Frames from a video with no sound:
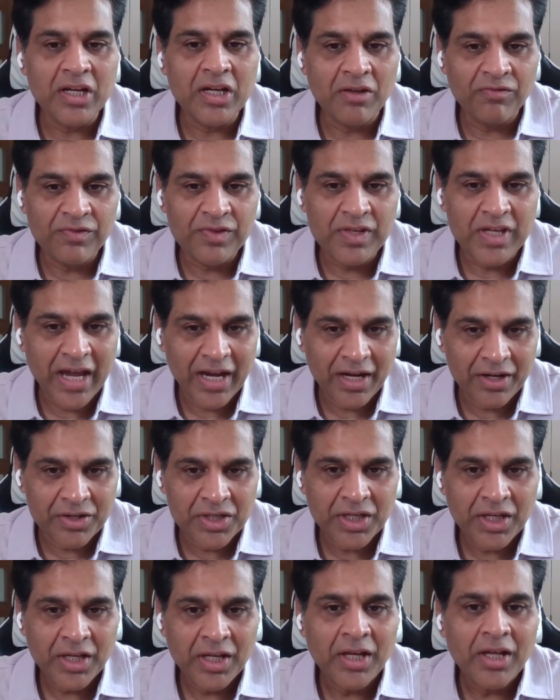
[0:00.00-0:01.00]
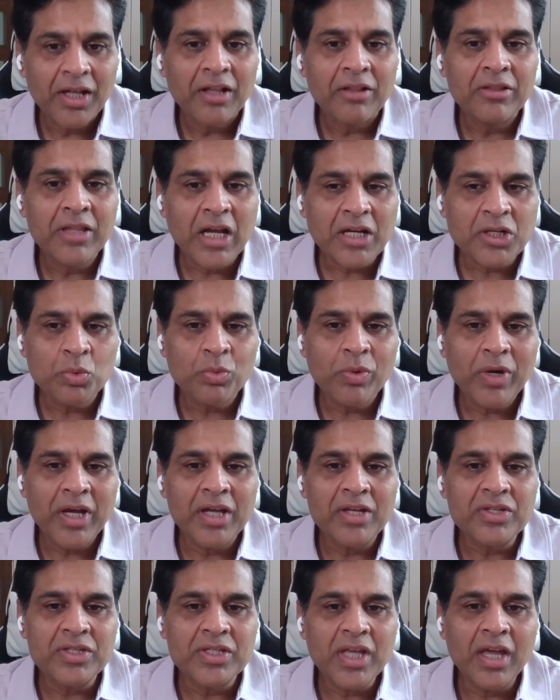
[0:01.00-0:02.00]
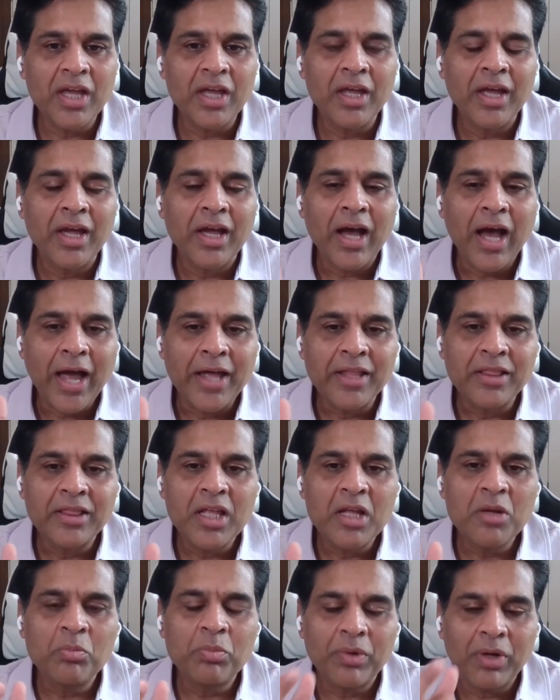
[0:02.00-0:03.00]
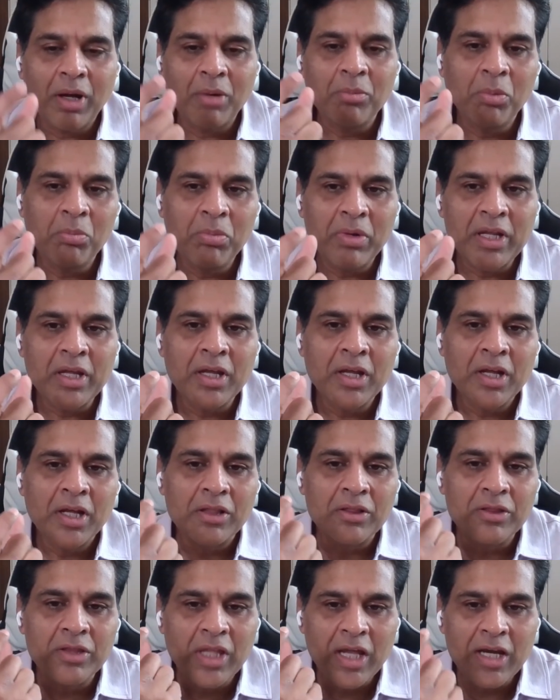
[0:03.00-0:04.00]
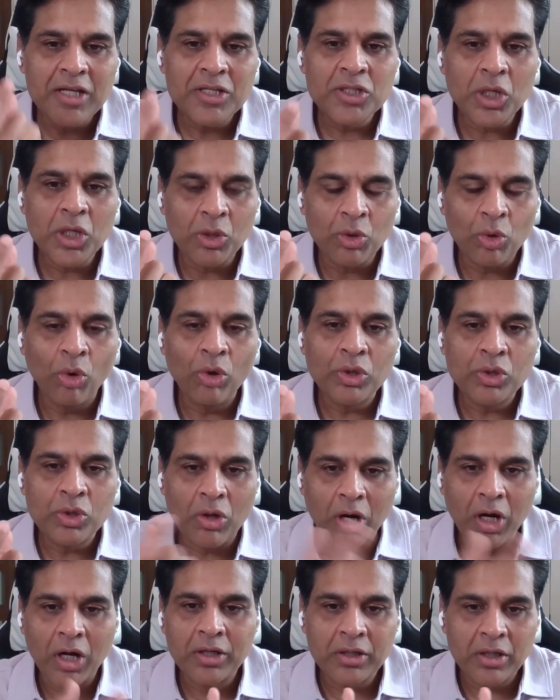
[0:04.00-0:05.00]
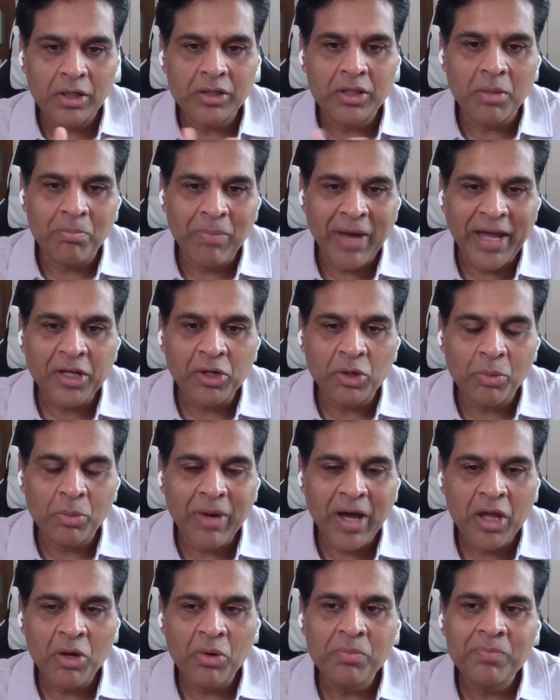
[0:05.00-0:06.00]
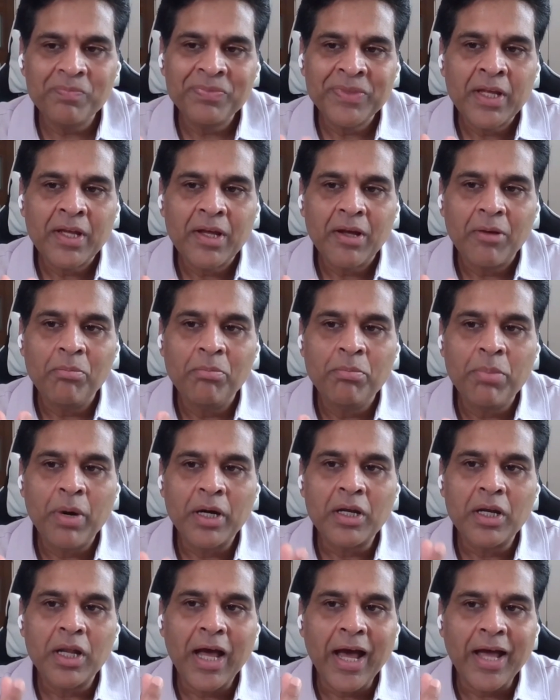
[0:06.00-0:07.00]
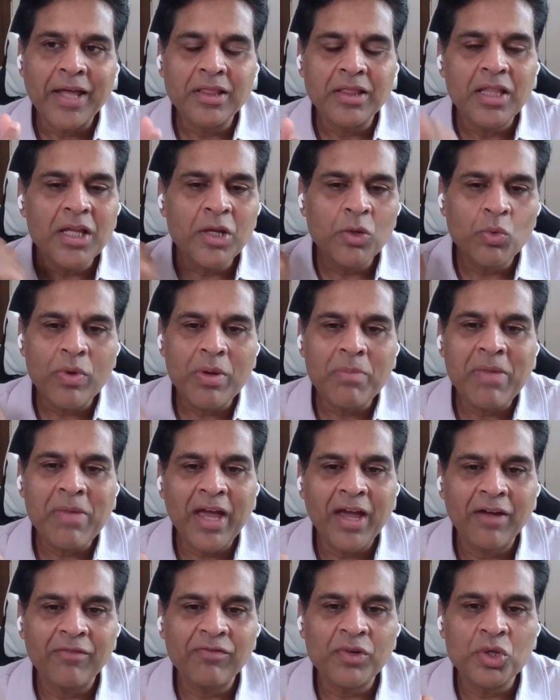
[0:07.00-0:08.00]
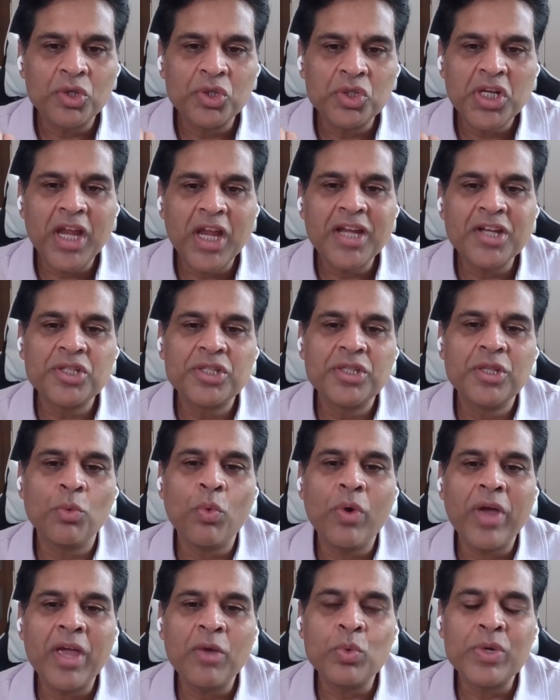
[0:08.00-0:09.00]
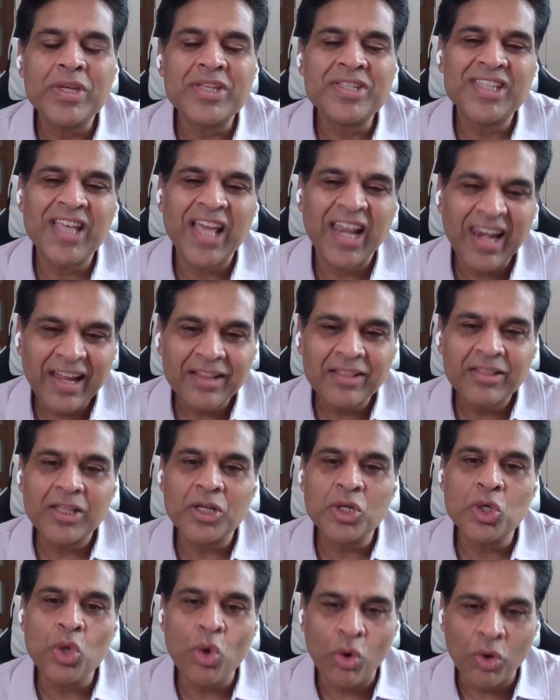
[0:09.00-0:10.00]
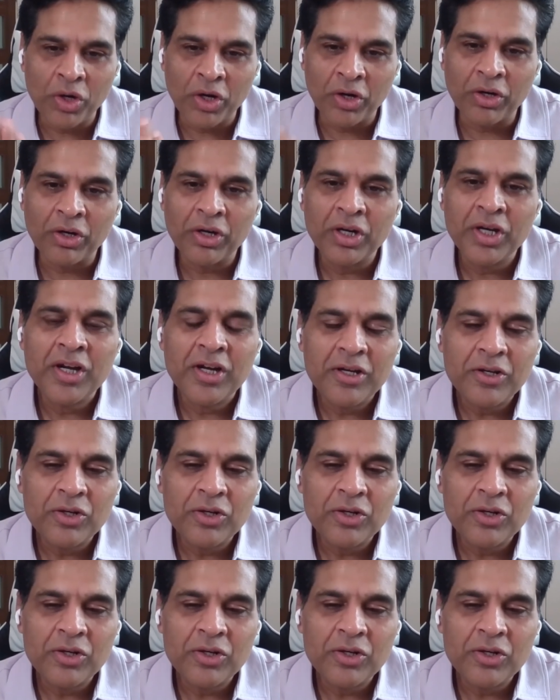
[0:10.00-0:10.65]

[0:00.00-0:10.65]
diff yet. That's why I say I think probably there is a role to alter the microbiome, but I think we may have to change the way we select the donor.